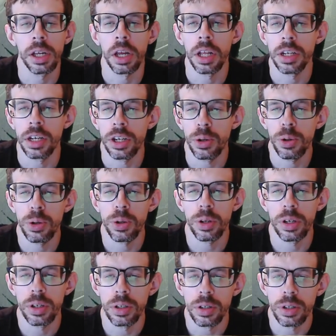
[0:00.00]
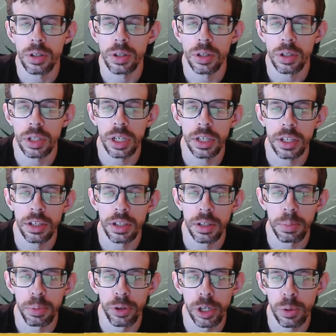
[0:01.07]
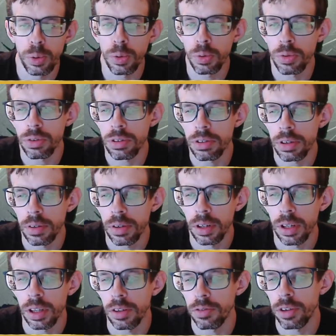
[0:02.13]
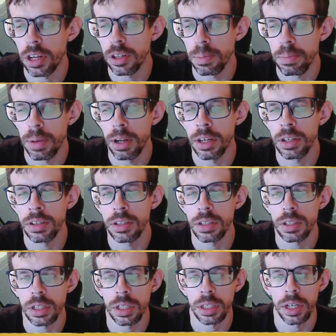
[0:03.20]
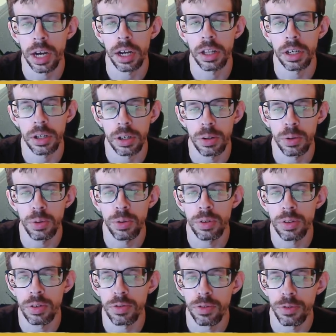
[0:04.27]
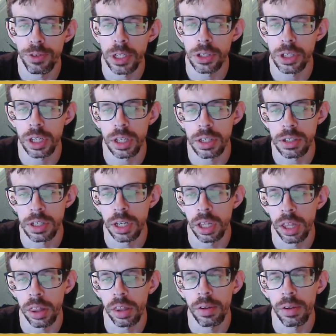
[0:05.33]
and then you lead into the prequels, the Phantom Menace, Attack of the Clones, Revenge of the Sith,